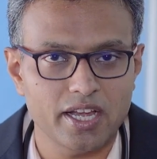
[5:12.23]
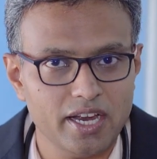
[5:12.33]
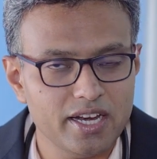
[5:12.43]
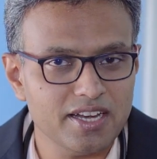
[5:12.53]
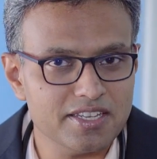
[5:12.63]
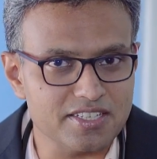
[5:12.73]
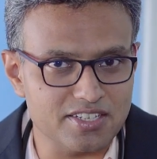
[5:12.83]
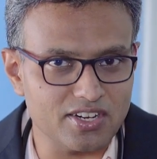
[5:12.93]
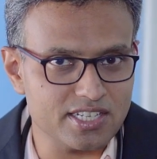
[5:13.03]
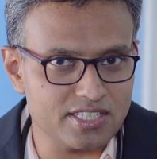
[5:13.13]
India is
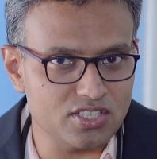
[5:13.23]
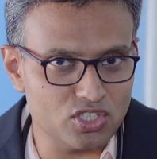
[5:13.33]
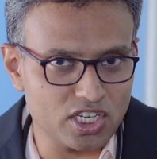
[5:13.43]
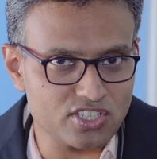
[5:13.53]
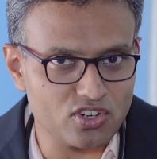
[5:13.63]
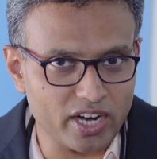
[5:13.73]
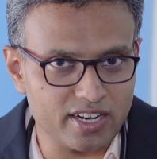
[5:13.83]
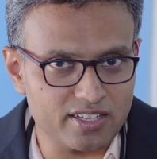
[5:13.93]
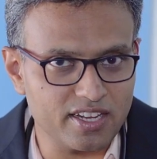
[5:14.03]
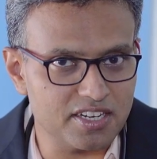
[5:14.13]
just
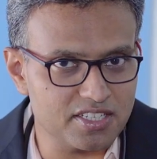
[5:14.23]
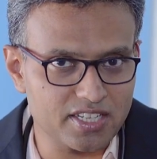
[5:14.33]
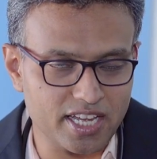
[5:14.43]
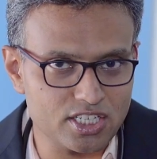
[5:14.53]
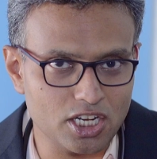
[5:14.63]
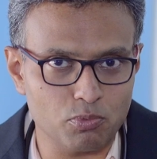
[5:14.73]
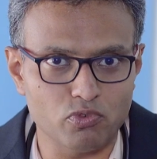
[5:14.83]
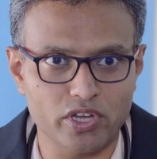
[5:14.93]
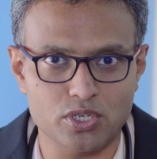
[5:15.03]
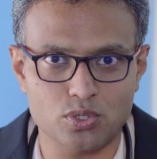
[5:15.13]
right there. It's catching up
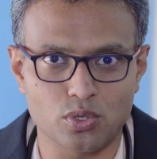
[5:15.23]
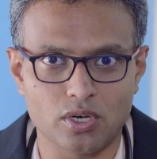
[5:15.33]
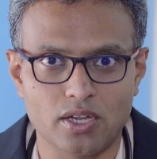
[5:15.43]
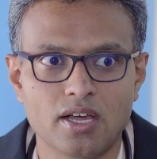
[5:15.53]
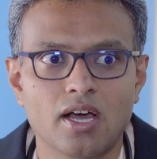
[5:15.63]
very soon.